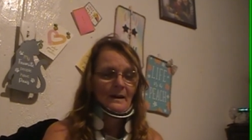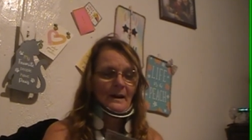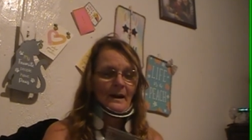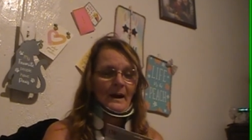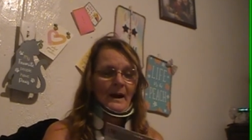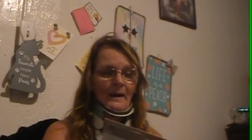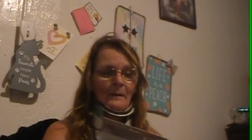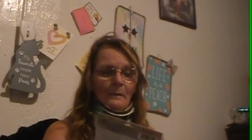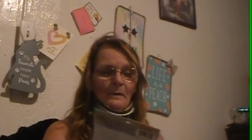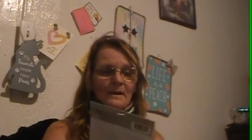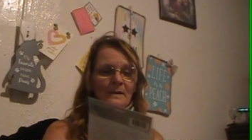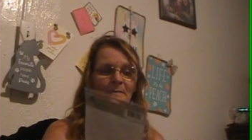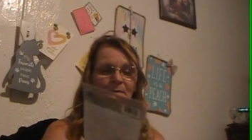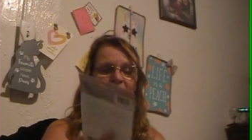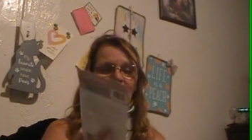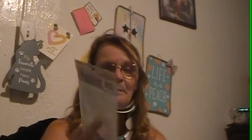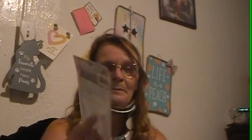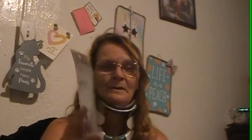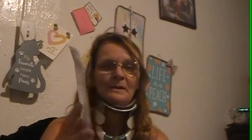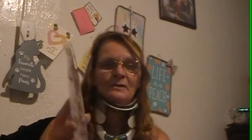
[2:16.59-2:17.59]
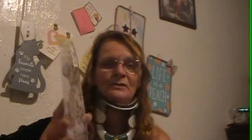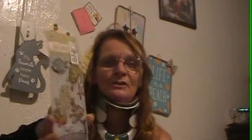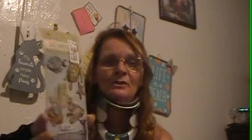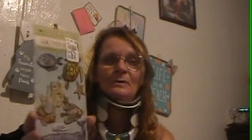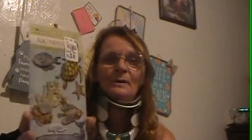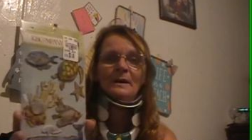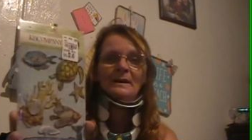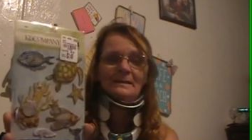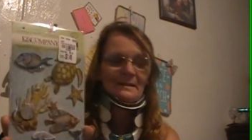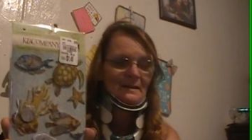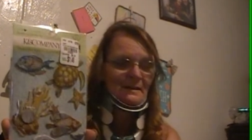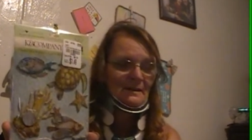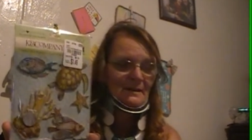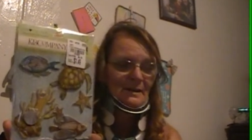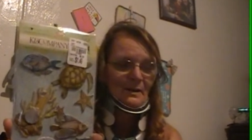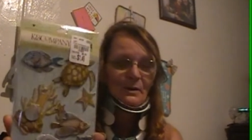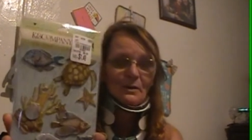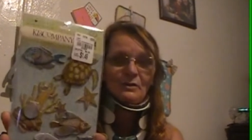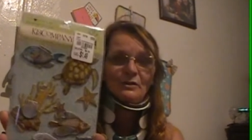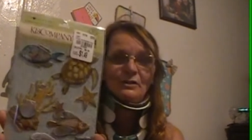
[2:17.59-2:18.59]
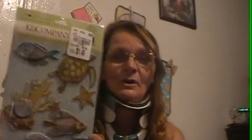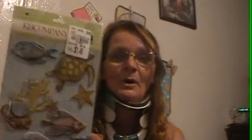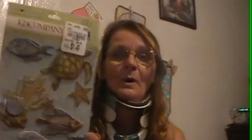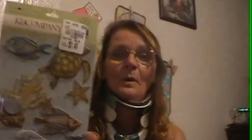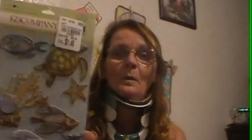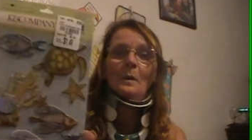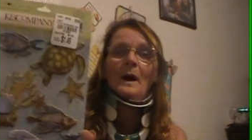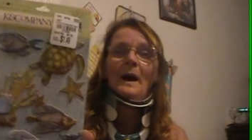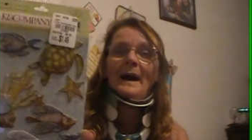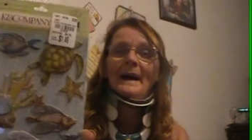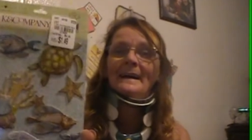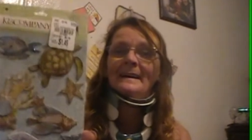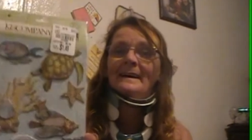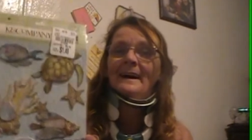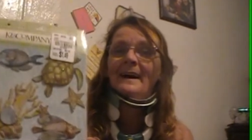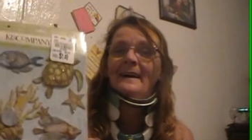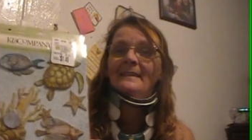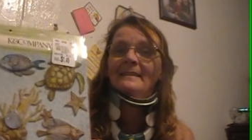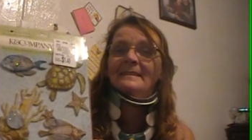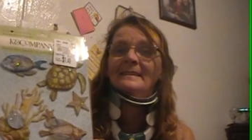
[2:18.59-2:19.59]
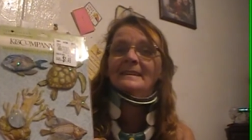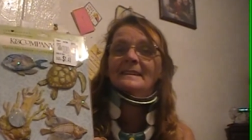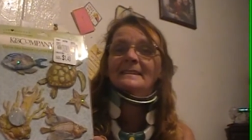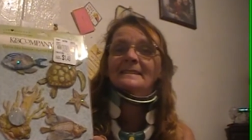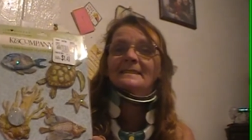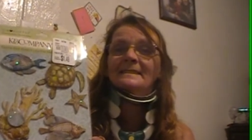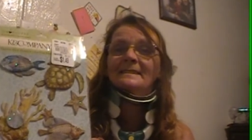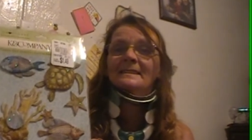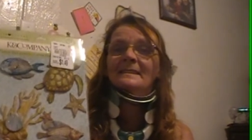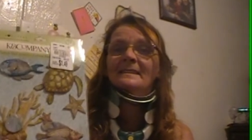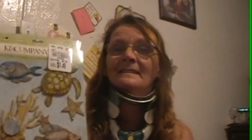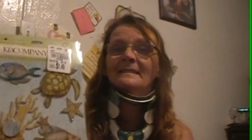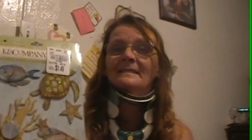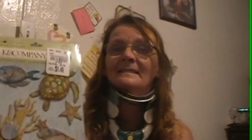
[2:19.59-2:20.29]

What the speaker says: I want to be able to do it. So I got these.